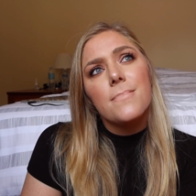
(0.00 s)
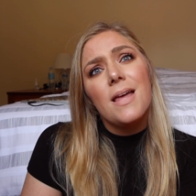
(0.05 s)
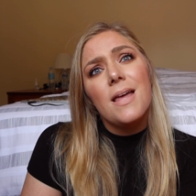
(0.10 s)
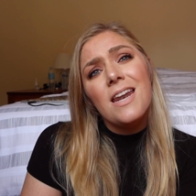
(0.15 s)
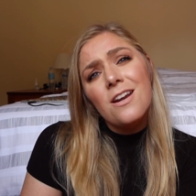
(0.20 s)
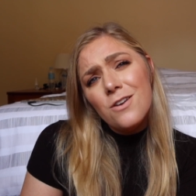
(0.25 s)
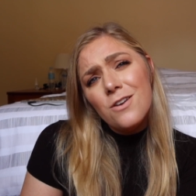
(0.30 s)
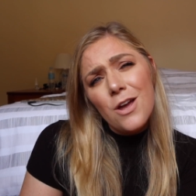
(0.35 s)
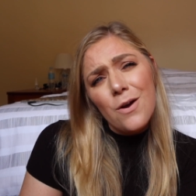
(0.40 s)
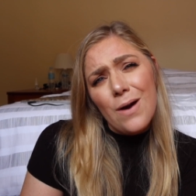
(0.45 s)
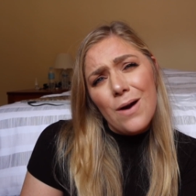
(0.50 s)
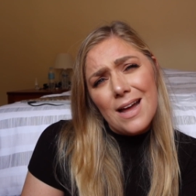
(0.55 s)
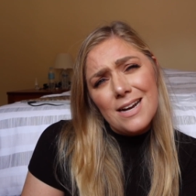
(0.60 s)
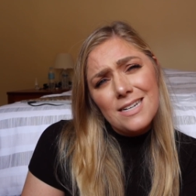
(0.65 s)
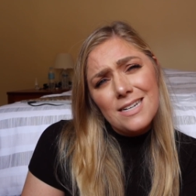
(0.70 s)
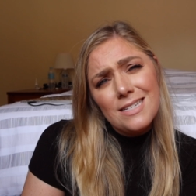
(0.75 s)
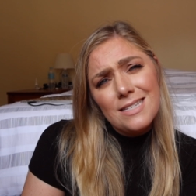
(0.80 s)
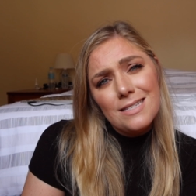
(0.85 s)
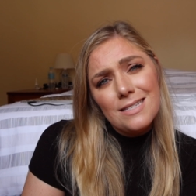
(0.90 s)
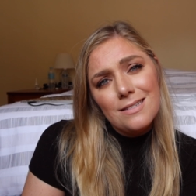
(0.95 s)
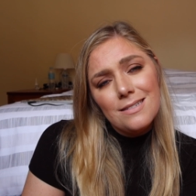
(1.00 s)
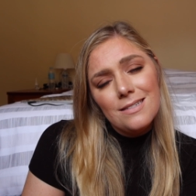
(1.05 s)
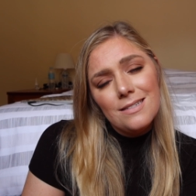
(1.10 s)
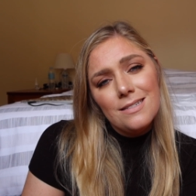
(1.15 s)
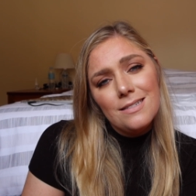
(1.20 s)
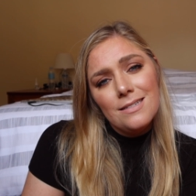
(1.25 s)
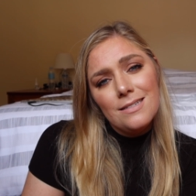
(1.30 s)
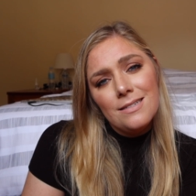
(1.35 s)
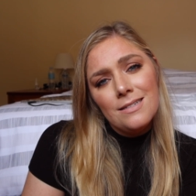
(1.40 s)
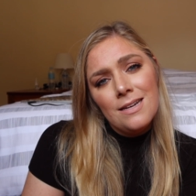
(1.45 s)
I don't know,
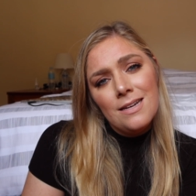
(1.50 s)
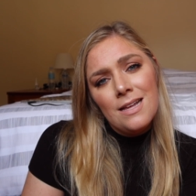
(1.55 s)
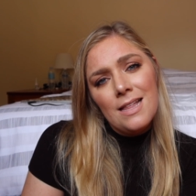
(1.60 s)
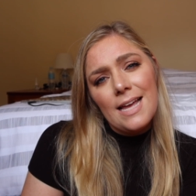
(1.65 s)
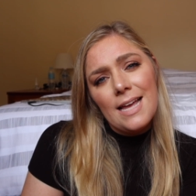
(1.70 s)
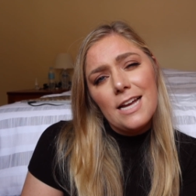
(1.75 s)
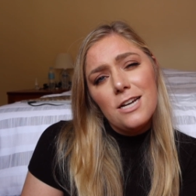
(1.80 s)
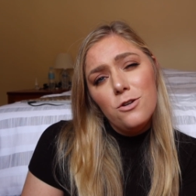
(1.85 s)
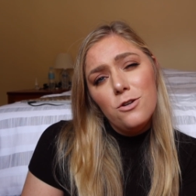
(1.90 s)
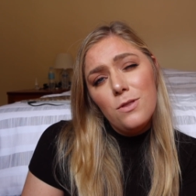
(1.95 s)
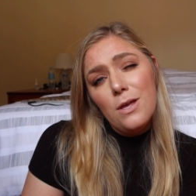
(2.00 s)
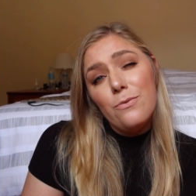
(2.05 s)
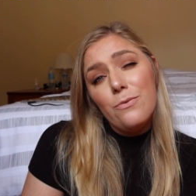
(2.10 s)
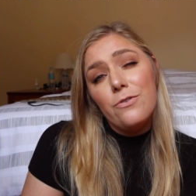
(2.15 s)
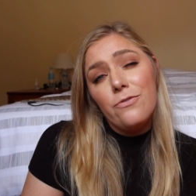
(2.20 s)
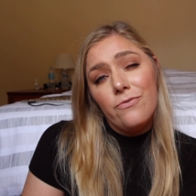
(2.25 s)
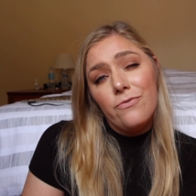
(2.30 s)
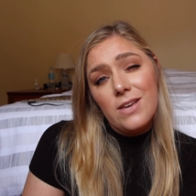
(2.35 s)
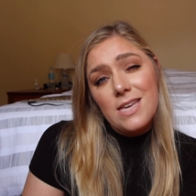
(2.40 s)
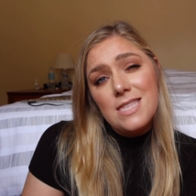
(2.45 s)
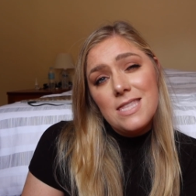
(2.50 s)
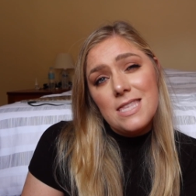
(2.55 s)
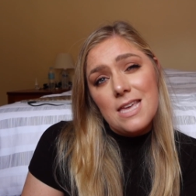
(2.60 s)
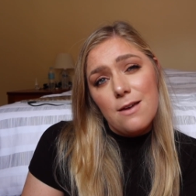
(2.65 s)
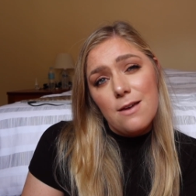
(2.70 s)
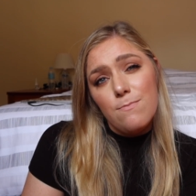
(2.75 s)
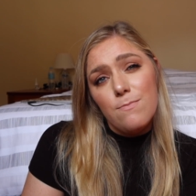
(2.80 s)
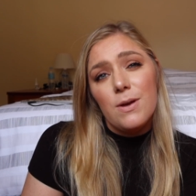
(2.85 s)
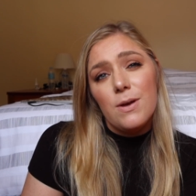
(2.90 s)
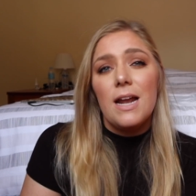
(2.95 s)
like I knew they would feed
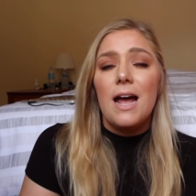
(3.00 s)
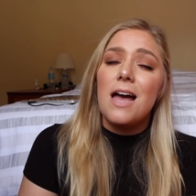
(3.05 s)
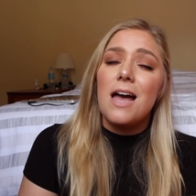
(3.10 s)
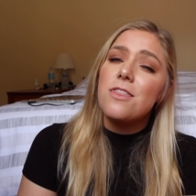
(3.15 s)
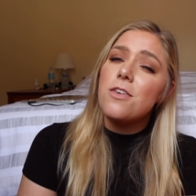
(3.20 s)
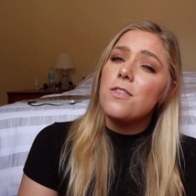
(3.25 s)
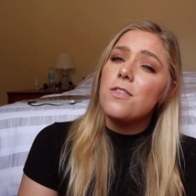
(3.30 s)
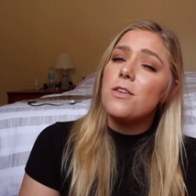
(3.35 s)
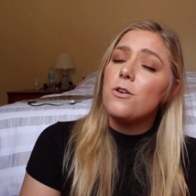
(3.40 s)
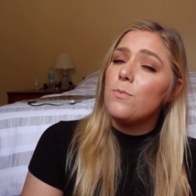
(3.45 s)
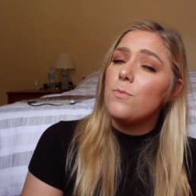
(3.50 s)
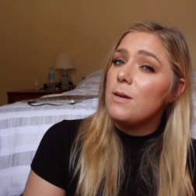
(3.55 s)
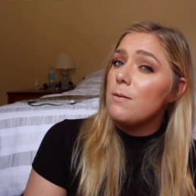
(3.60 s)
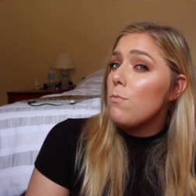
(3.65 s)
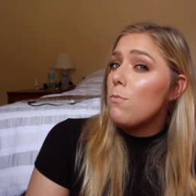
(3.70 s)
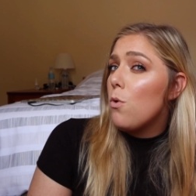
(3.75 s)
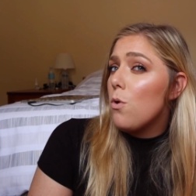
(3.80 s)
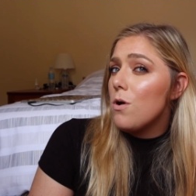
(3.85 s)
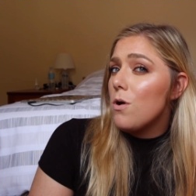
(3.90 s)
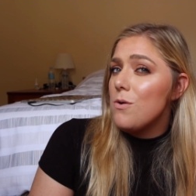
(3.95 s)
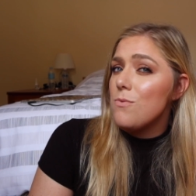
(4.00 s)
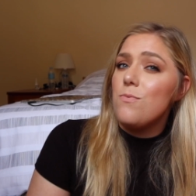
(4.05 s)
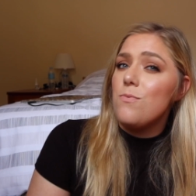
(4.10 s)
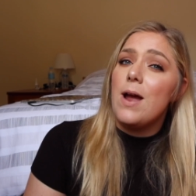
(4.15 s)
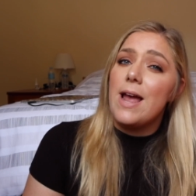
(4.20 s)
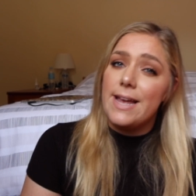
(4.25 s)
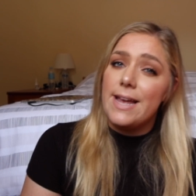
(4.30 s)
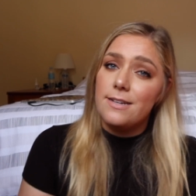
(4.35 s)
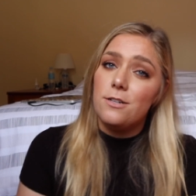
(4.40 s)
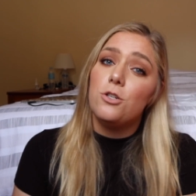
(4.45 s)
them, but I thought there'd be more
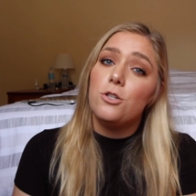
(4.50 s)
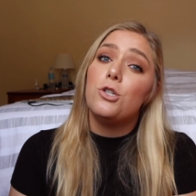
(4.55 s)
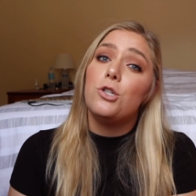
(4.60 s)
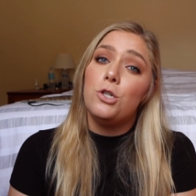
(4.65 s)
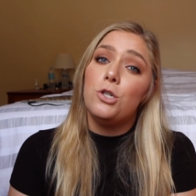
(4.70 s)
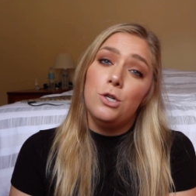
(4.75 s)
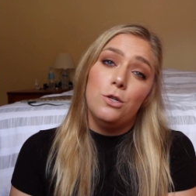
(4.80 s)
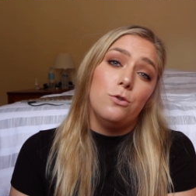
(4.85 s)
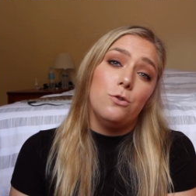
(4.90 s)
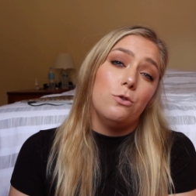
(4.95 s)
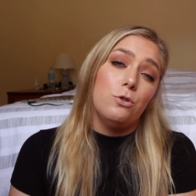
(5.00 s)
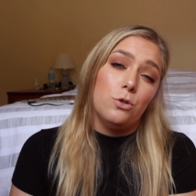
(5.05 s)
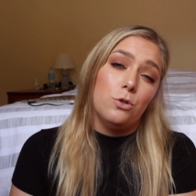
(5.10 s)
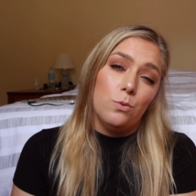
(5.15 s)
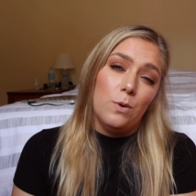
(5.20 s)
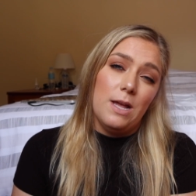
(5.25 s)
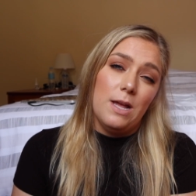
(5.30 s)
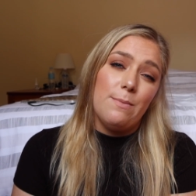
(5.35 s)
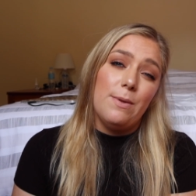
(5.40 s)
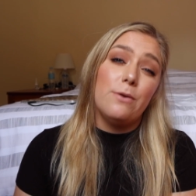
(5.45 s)
range to swim.